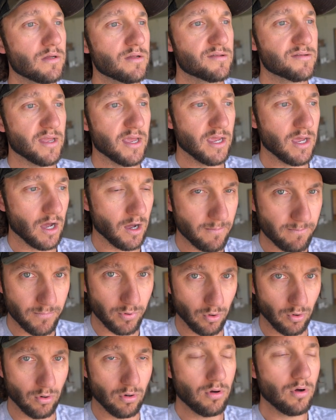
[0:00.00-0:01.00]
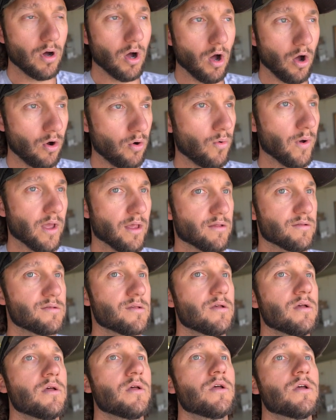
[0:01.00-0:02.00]
Stay humble,
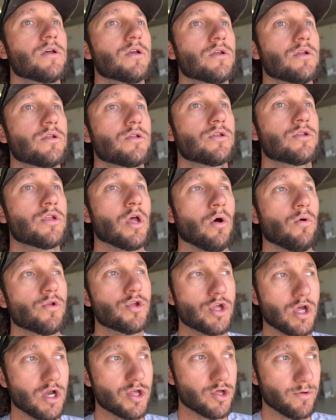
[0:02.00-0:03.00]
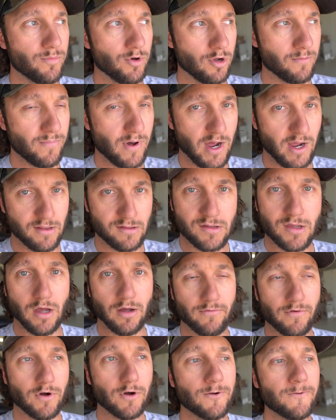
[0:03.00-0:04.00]
always. Don't judge a book by its
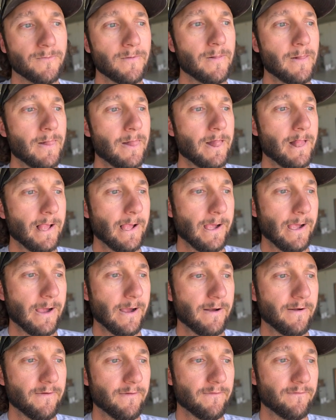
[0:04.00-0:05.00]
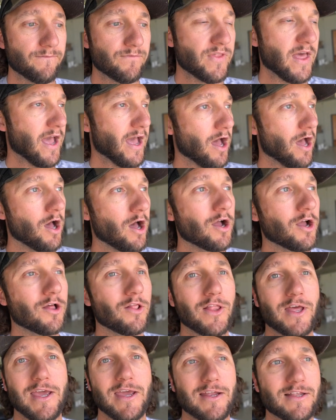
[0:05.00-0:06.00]
cover. That
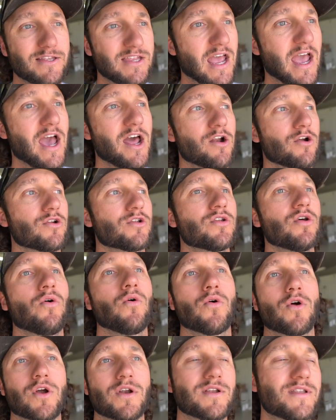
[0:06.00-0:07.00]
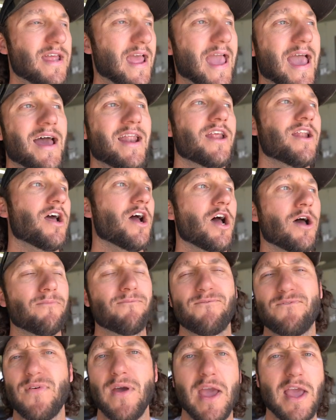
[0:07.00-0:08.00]
ugly, tattered, torn, tatted
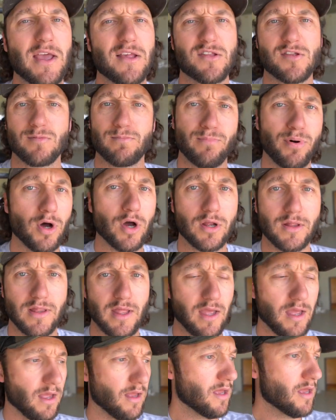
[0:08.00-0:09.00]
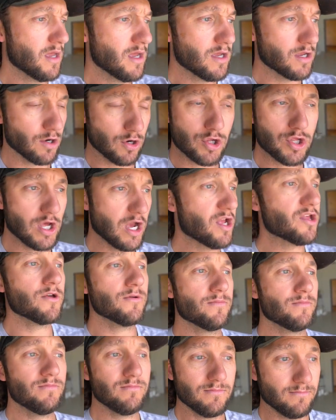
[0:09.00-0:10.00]
up face book that you're
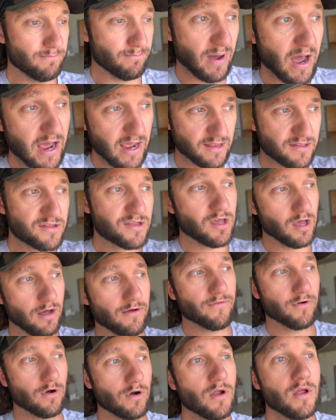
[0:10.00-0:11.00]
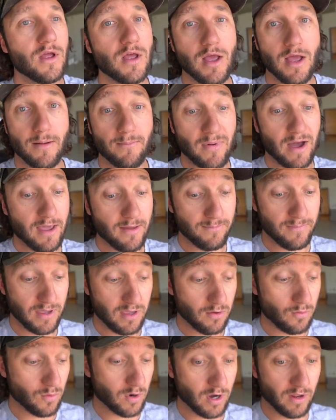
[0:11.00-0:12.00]
judging by its cover might
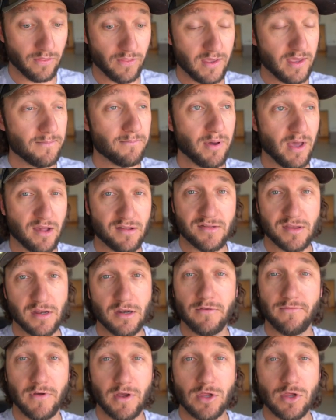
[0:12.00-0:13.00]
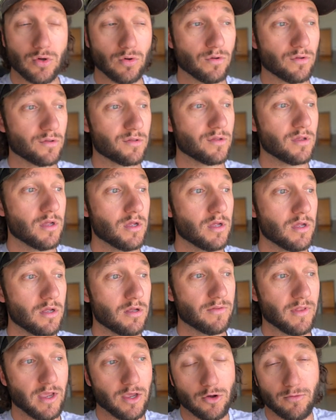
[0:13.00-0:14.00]
be one of the best individuals
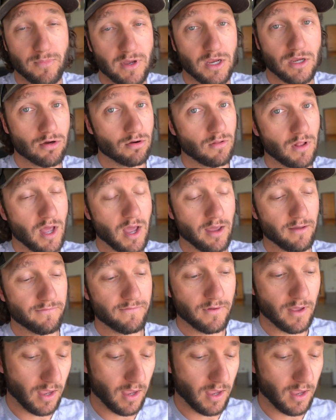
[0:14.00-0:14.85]
that you'll meet in your life.